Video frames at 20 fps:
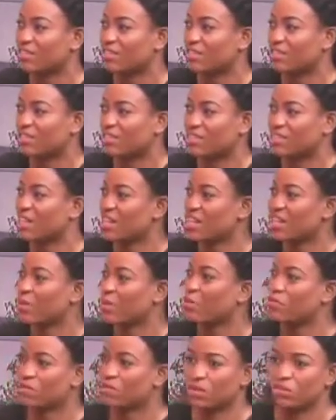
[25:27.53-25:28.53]
It's just like a
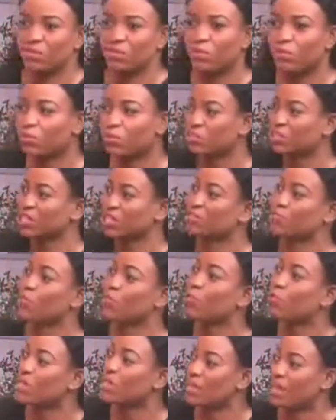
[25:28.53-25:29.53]
hotel. People could just
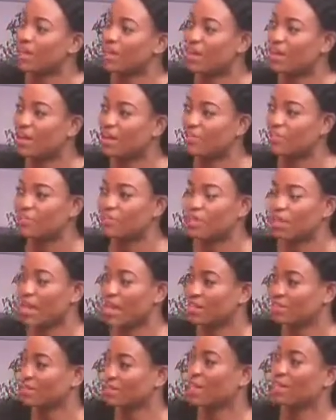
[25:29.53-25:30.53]
go there,
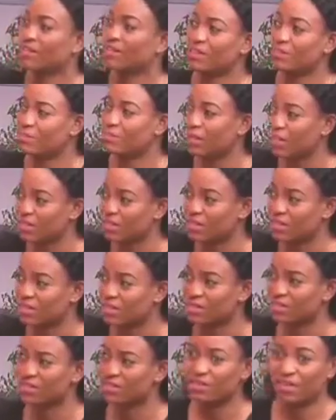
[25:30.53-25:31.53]
attack the place,
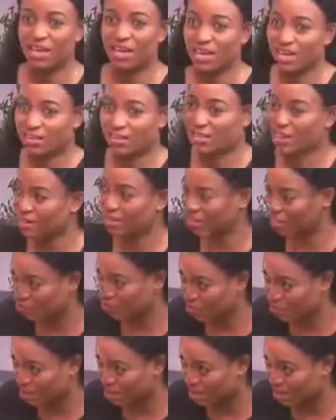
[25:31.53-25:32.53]
and attack the
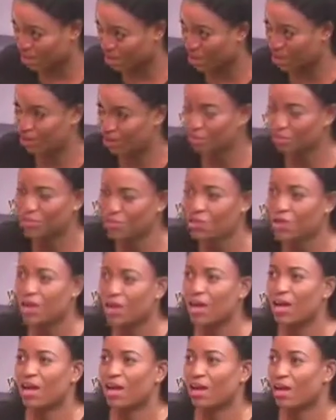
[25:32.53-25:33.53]
women again. So,
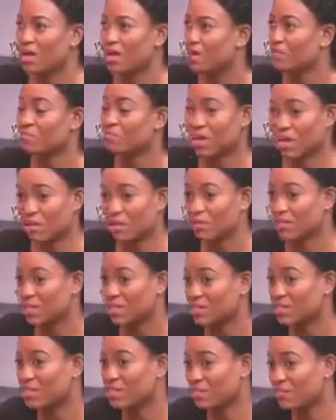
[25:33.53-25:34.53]
my
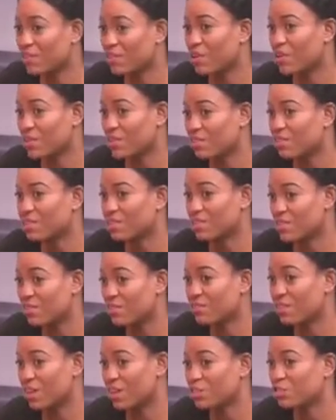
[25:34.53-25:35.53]
goodness, it's a very
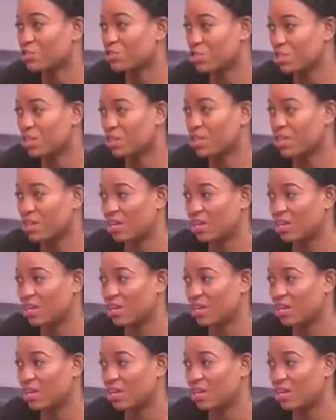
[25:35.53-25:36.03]
tricky.